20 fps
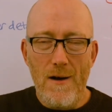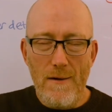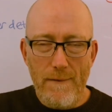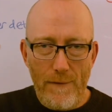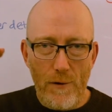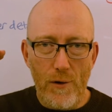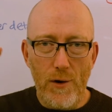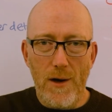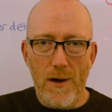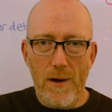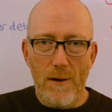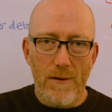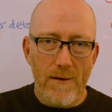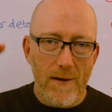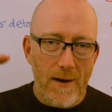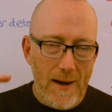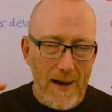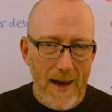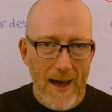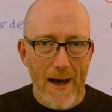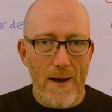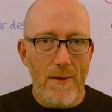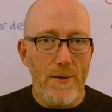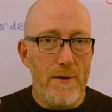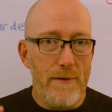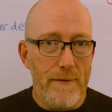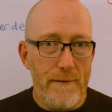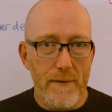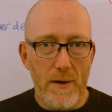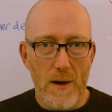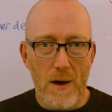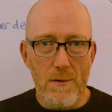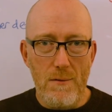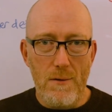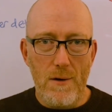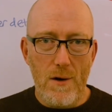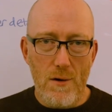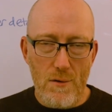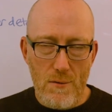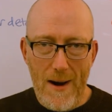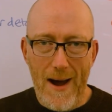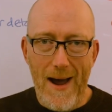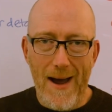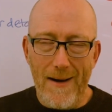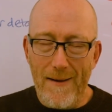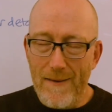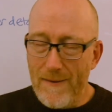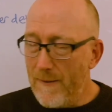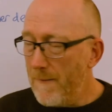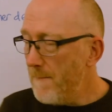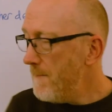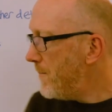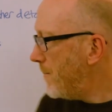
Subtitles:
for you to get the flow correct.